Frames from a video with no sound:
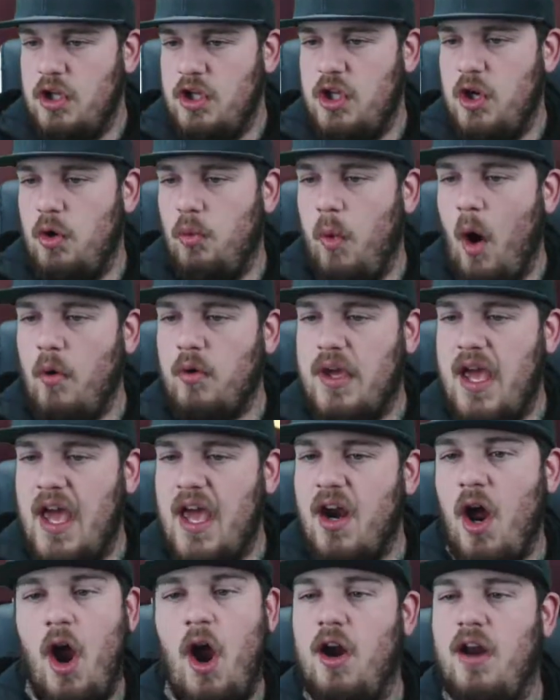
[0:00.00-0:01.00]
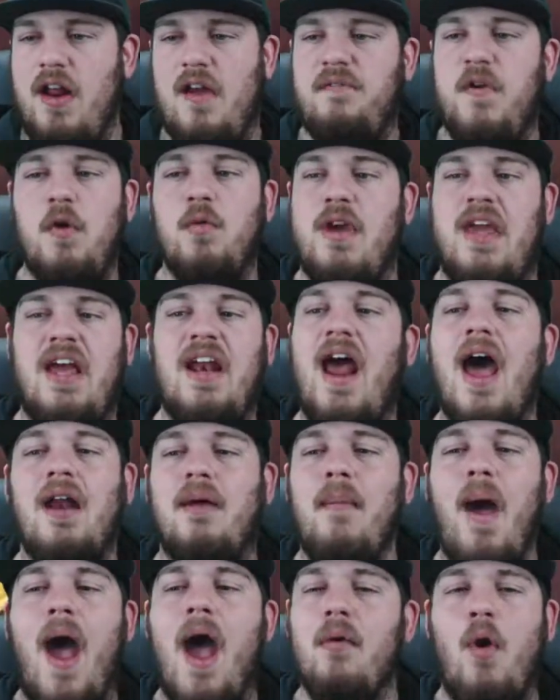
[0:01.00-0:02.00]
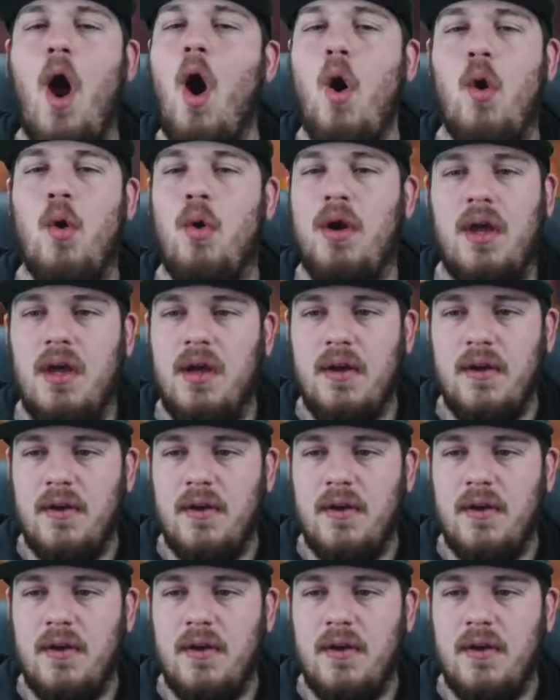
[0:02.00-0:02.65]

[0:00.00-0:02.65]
You won't get hurt if you get out of my road.